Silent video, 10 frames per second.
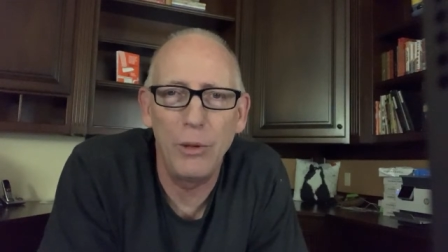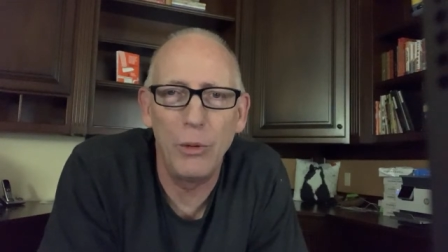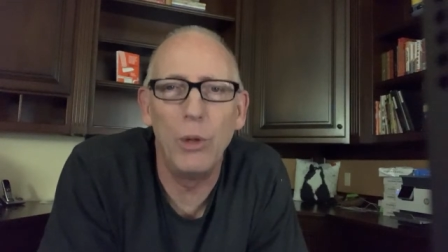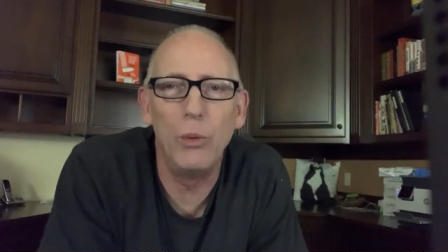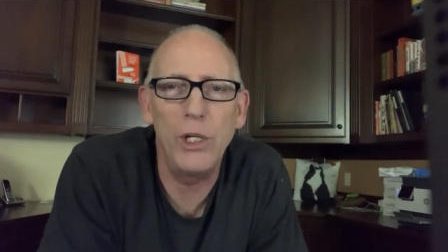
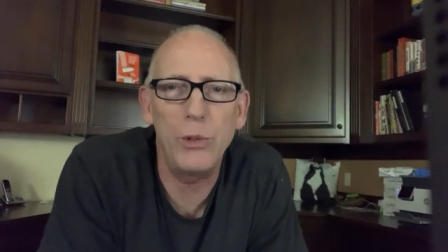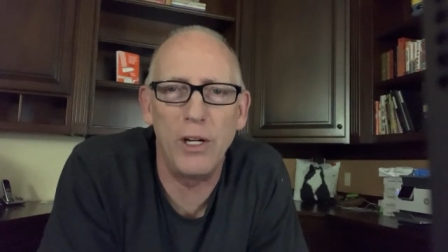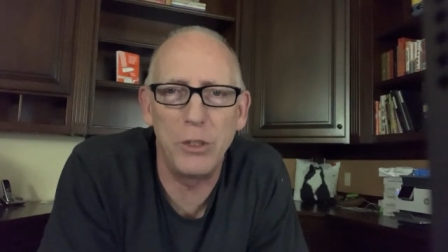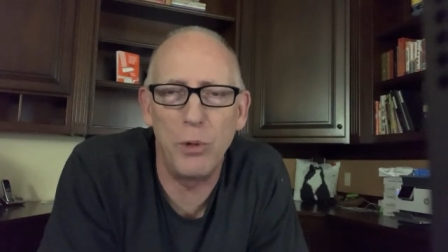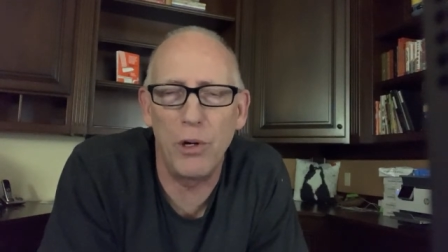Which
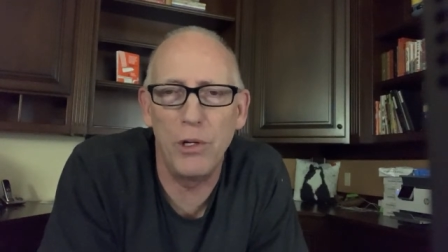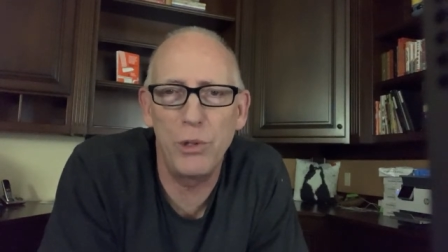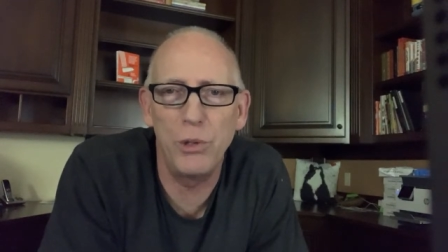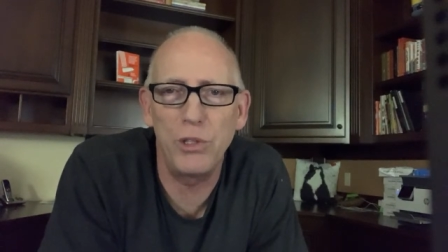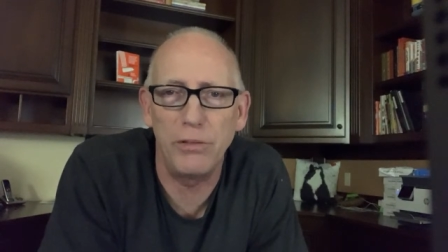one is more
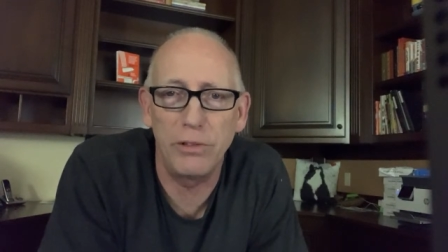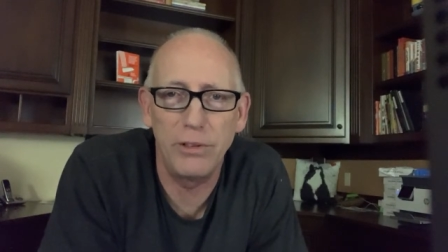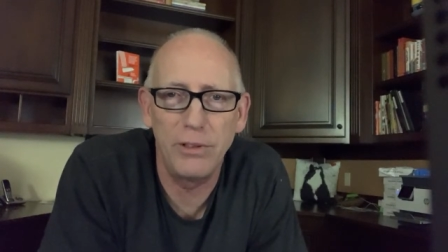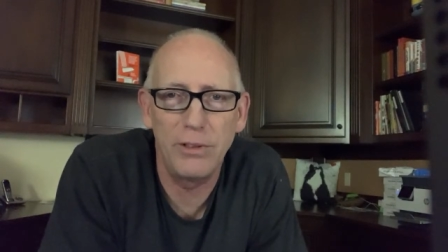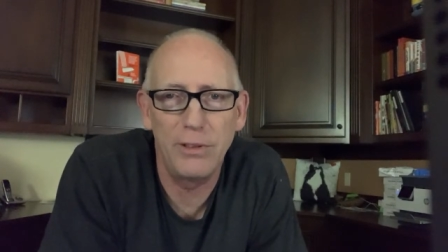intrusive
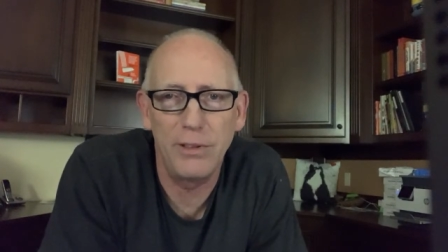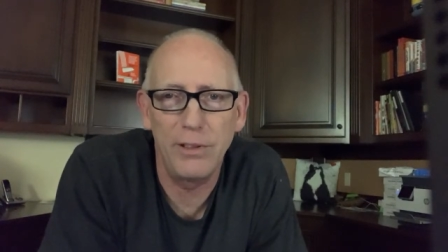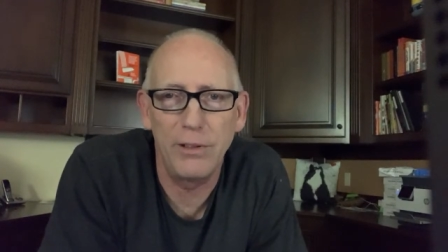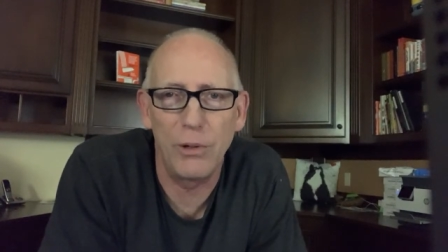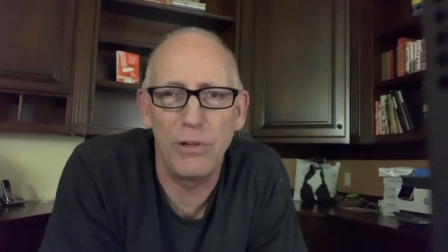
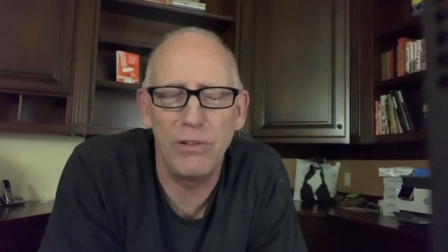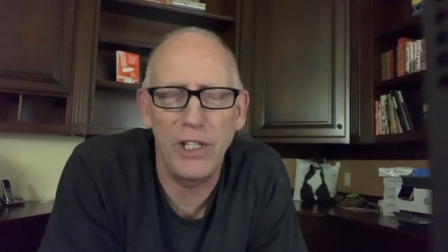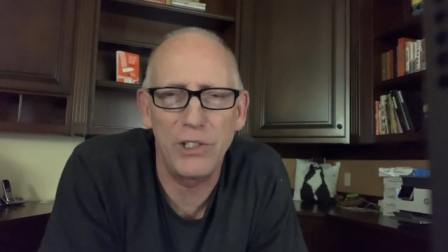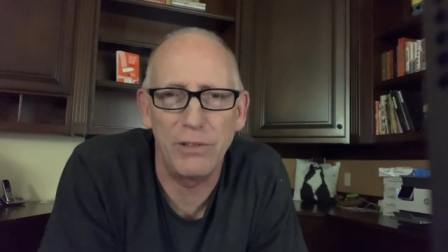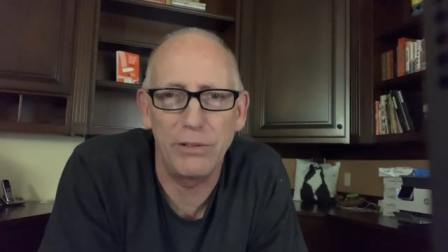or
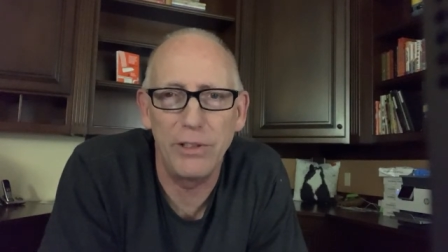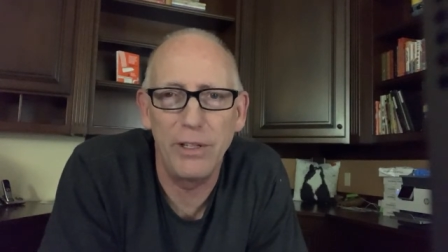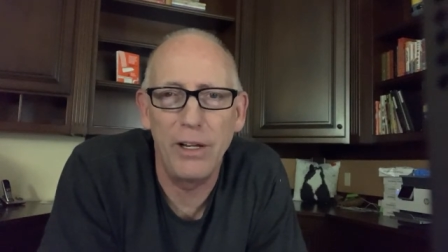invasive?